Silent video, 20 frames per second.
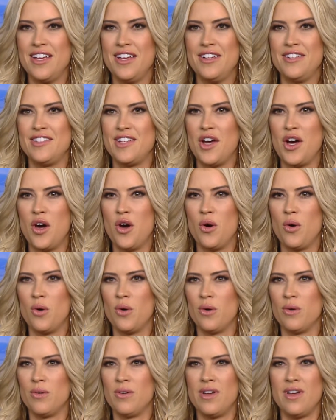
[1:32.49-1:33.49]

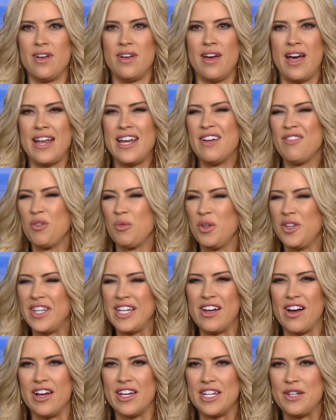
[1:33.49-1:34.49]
So I never really
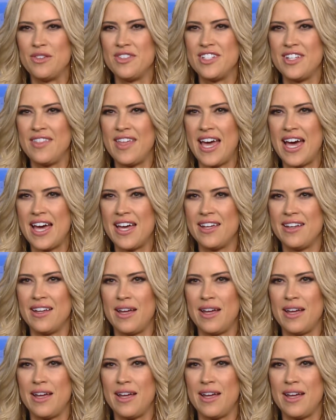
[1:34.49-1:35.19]
got used to that.